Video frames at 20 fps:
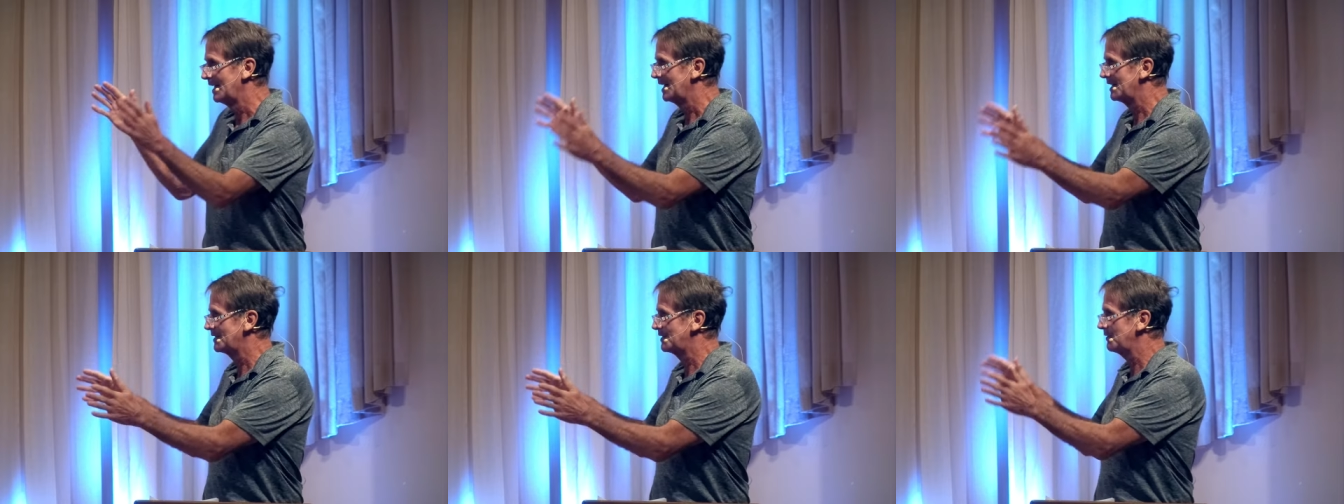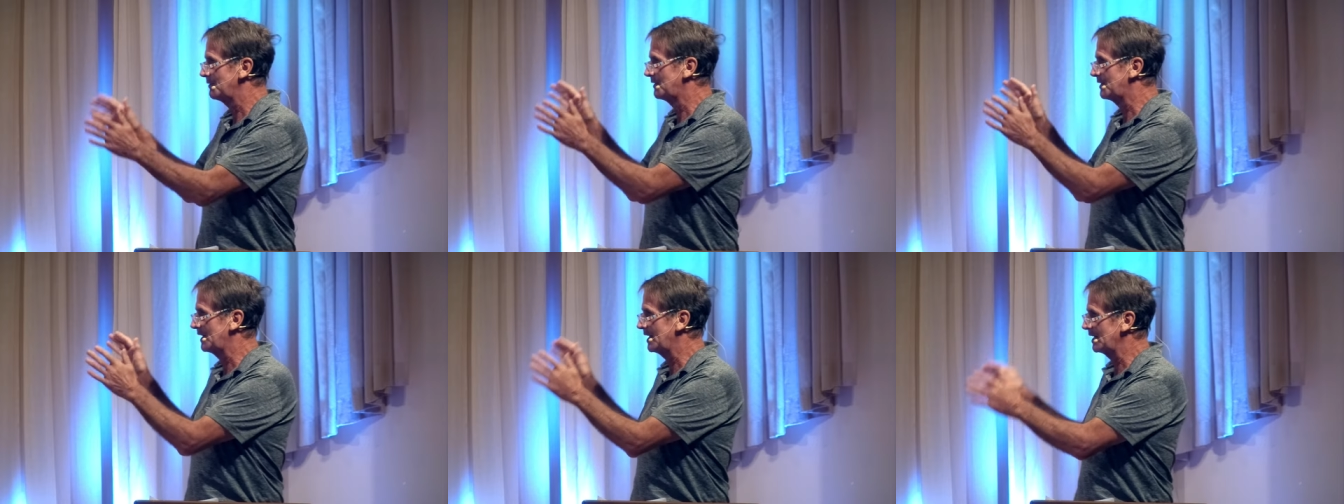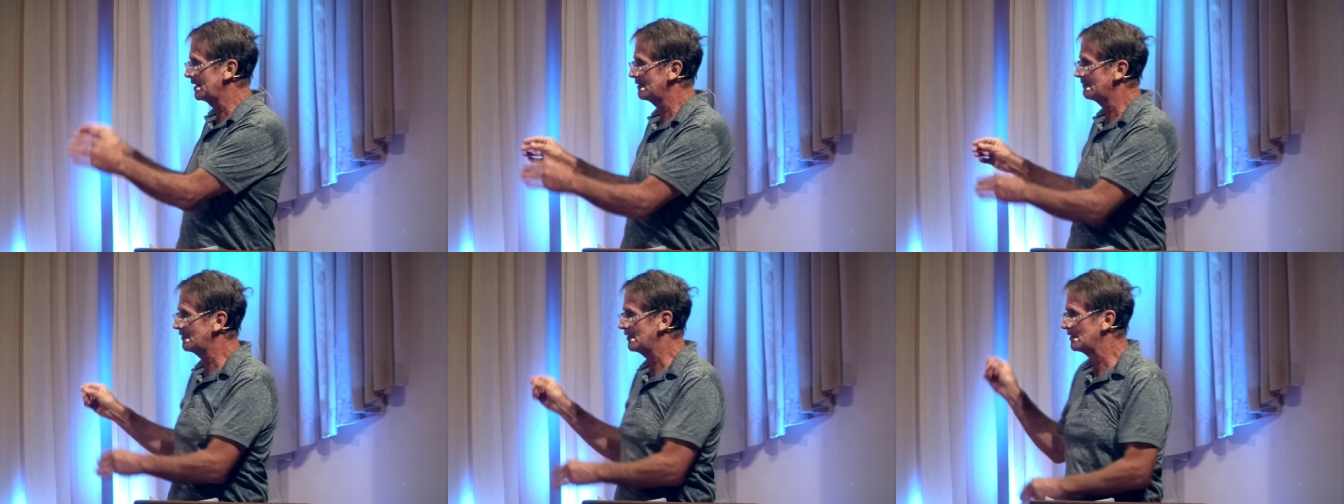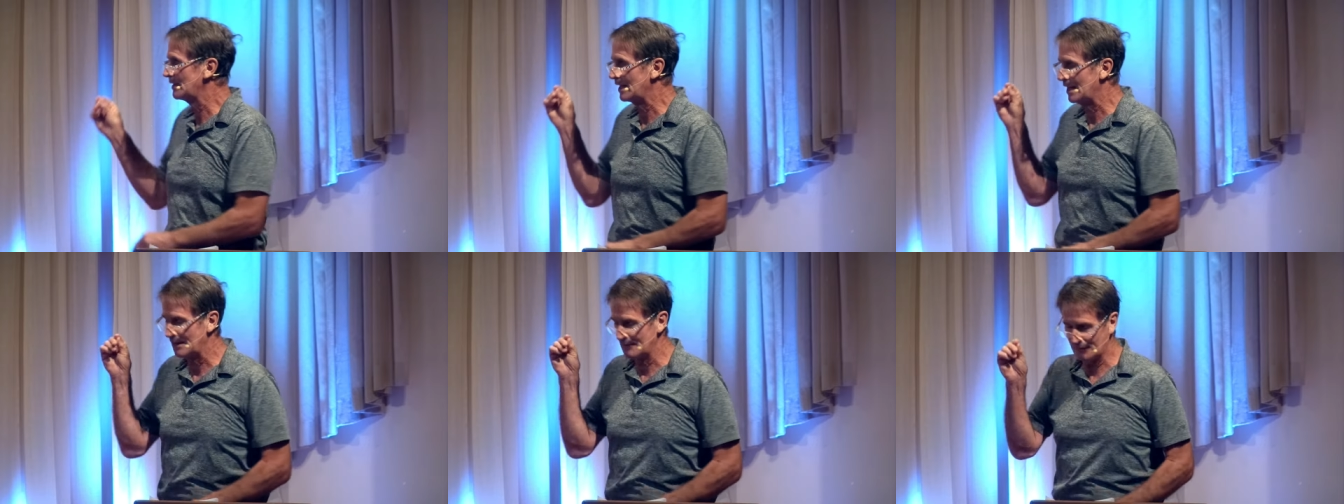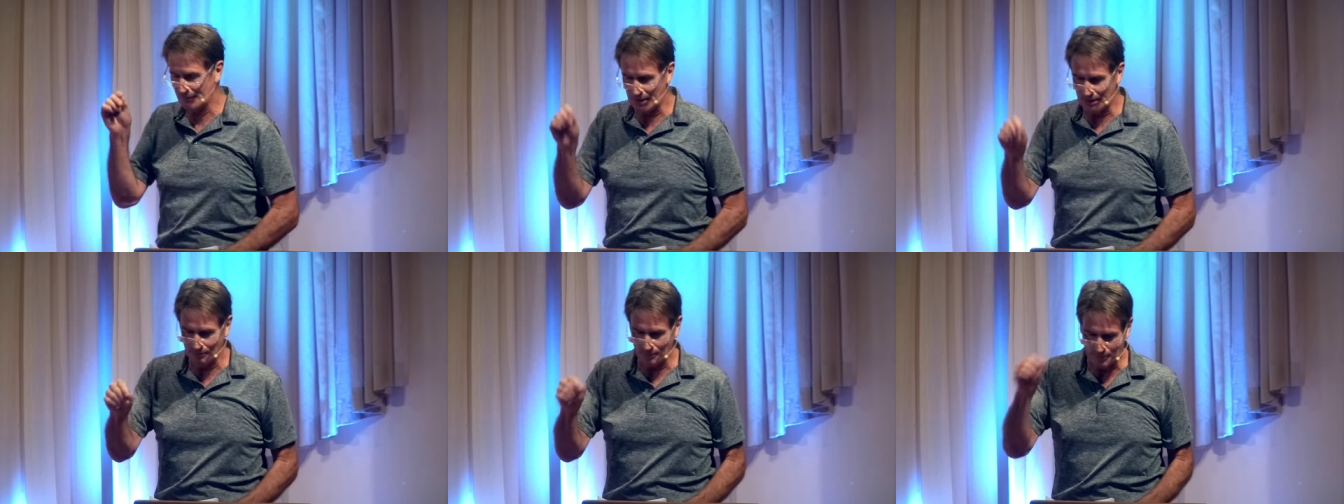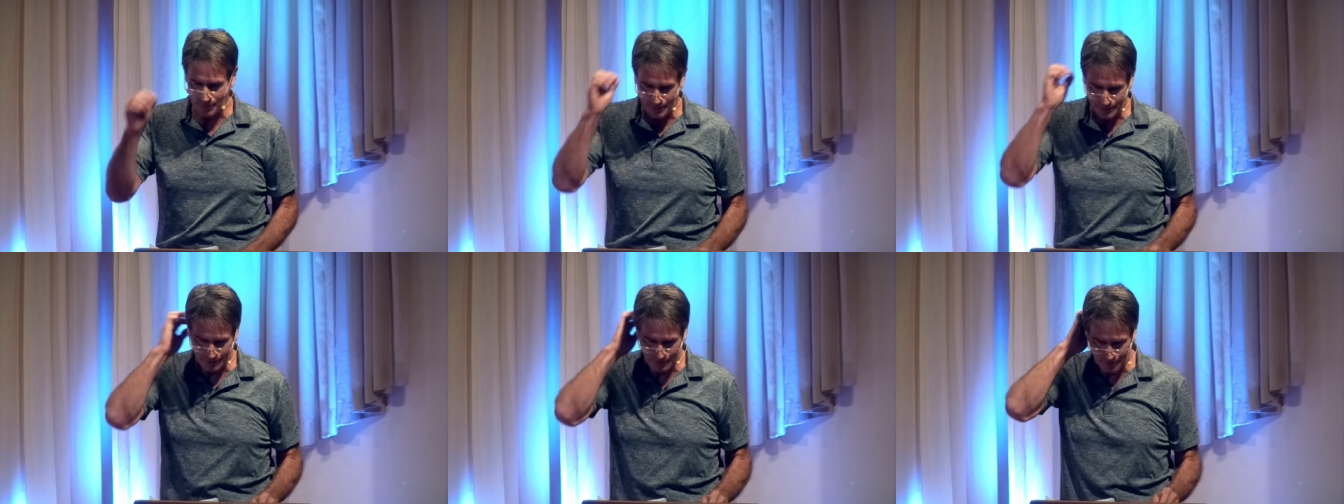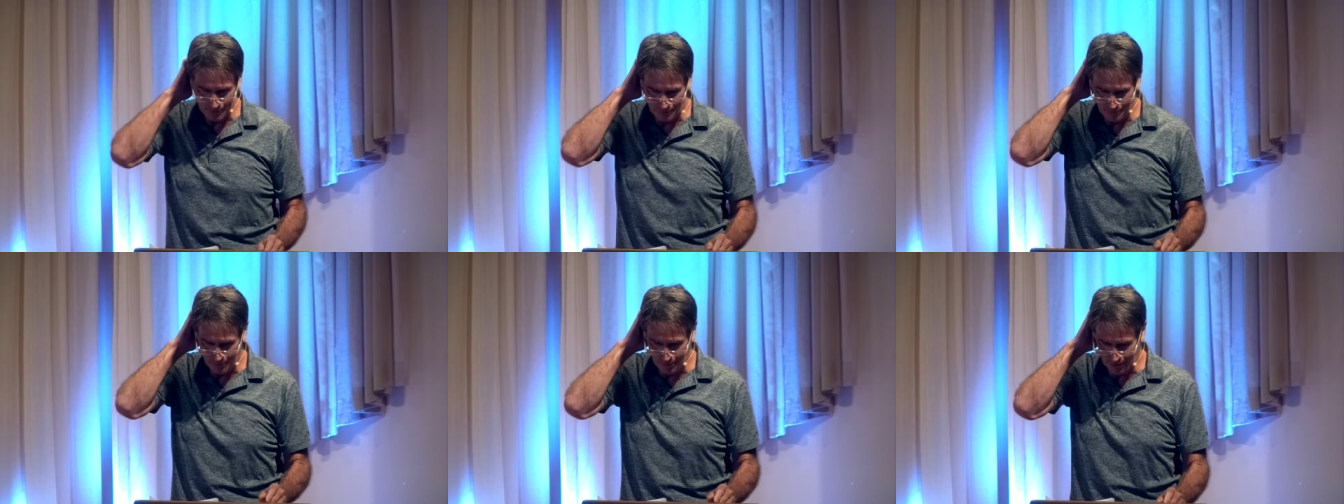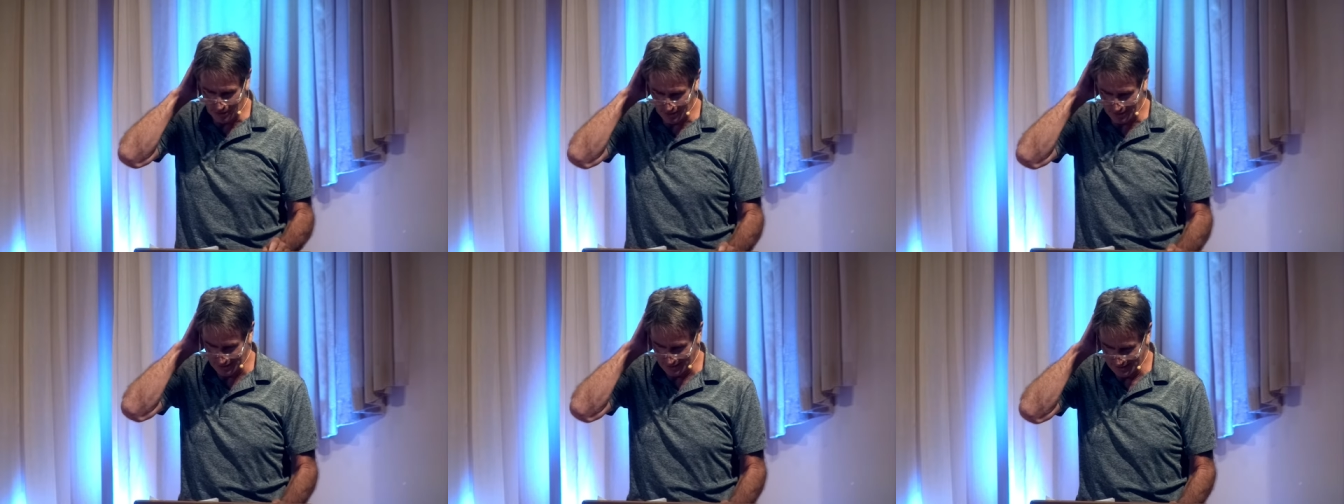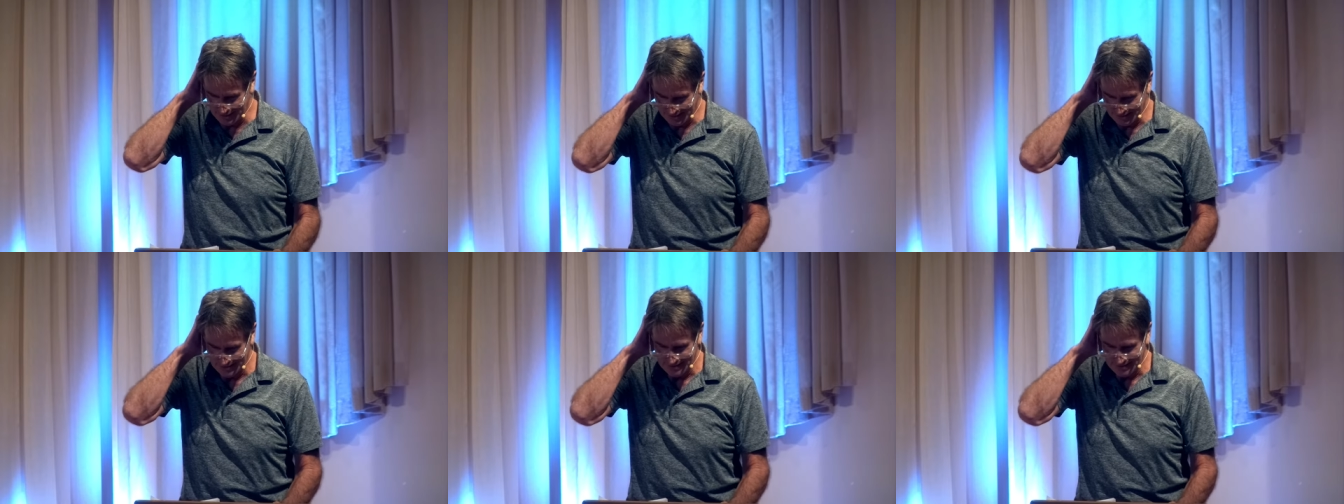as you think of your life and where you were?